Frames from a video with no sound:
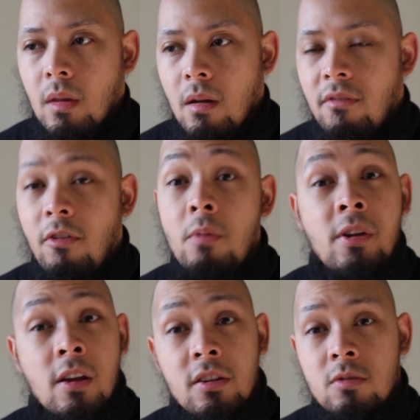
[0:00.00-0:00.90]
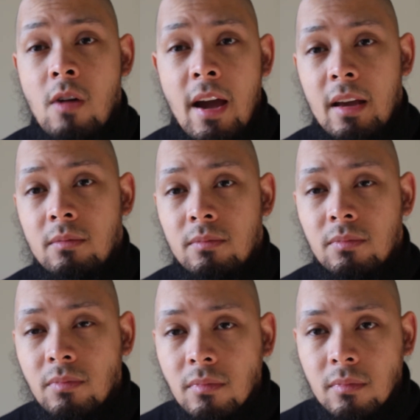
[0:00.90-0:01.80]
formula is right,
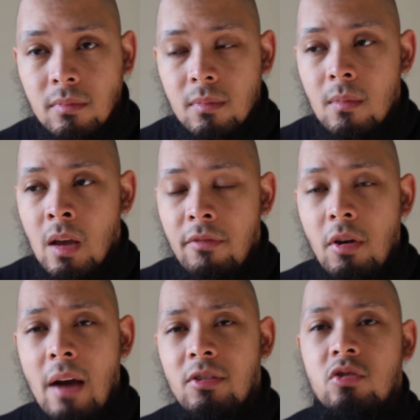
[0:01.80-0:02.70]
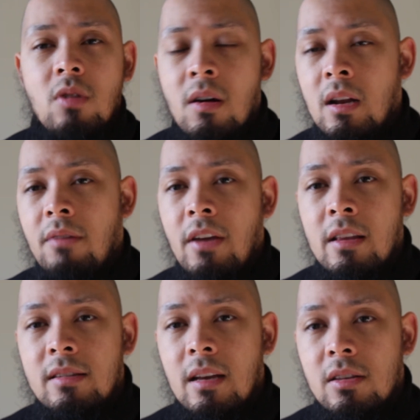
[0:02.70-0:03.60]
if you have a strong enough
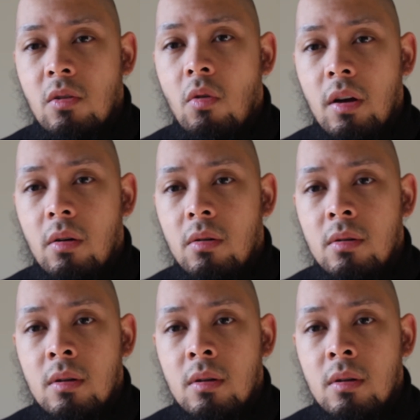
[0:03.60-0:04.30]
incense oil,